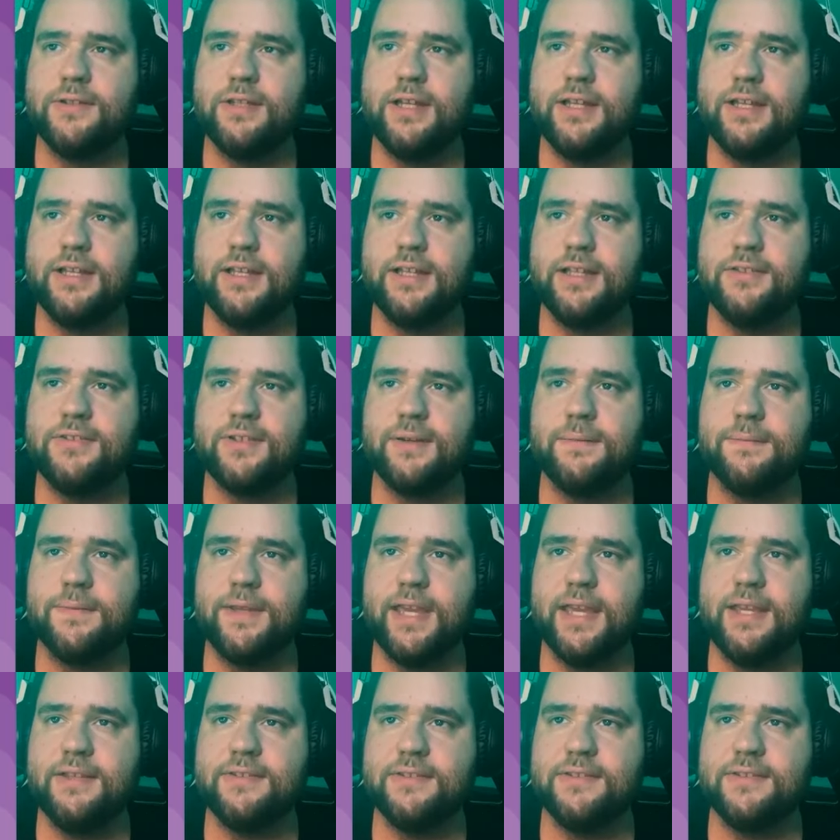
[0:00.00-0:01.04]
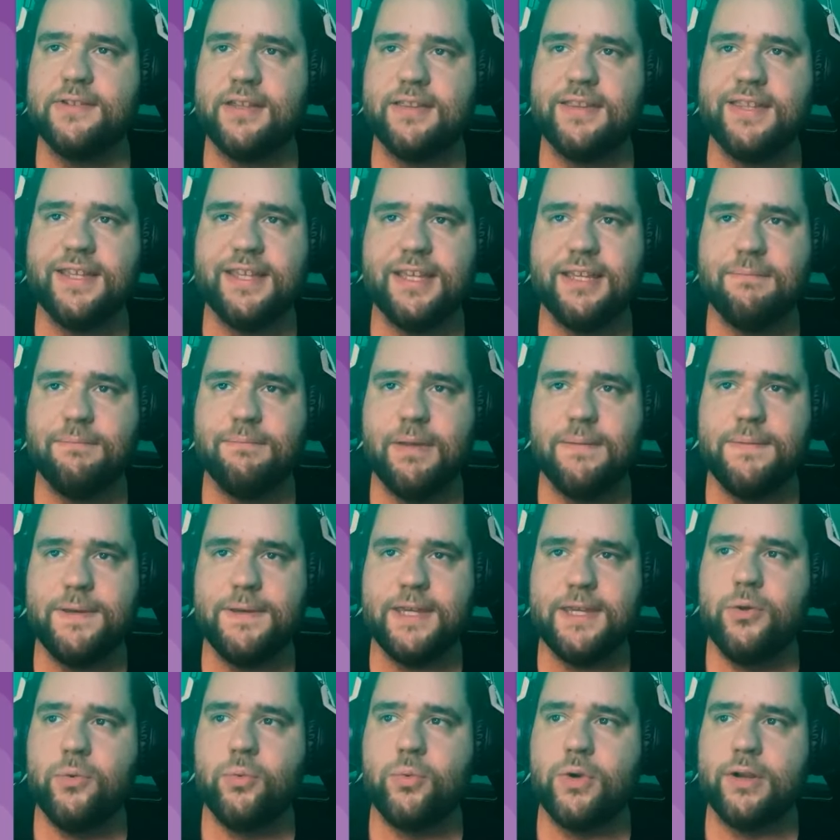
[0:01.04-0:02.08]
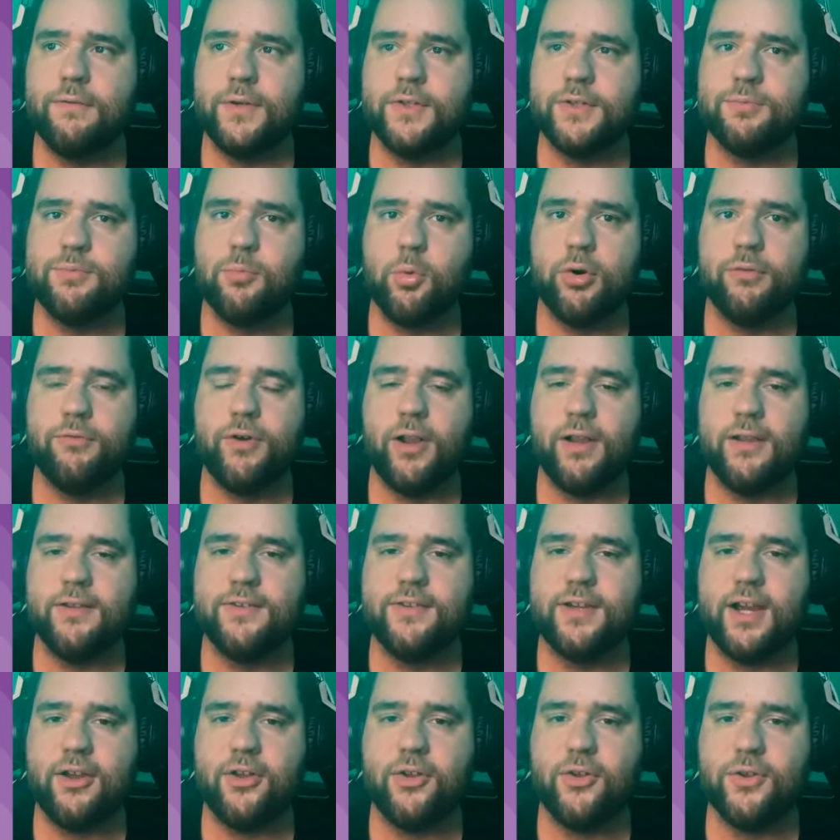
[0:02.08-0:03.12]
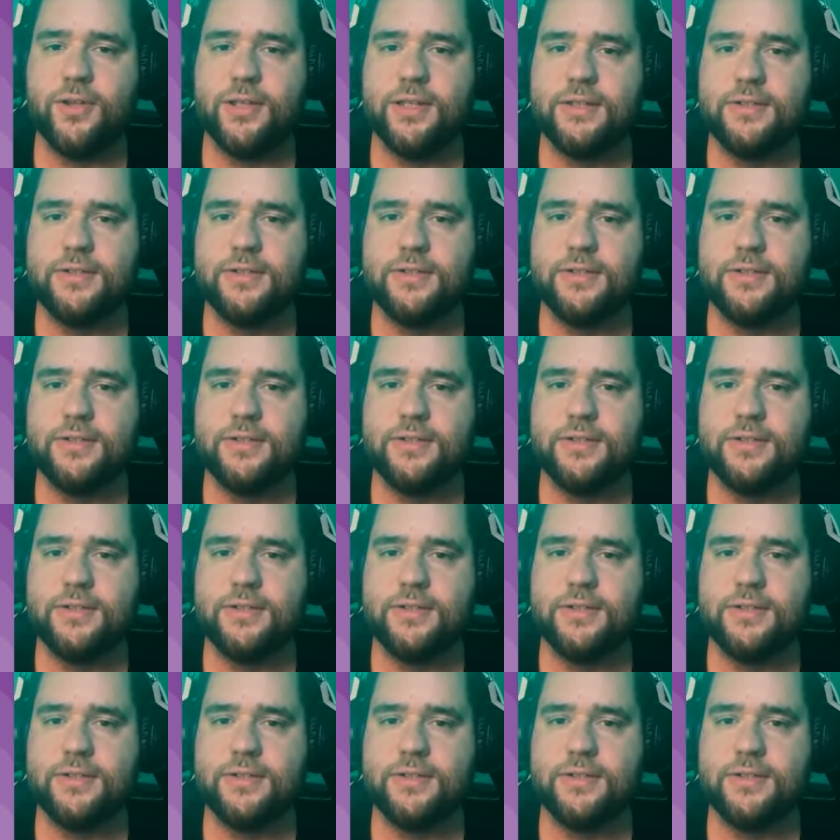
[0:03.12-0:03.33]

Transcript: In some cases, I think maybe whenever it's more volatile,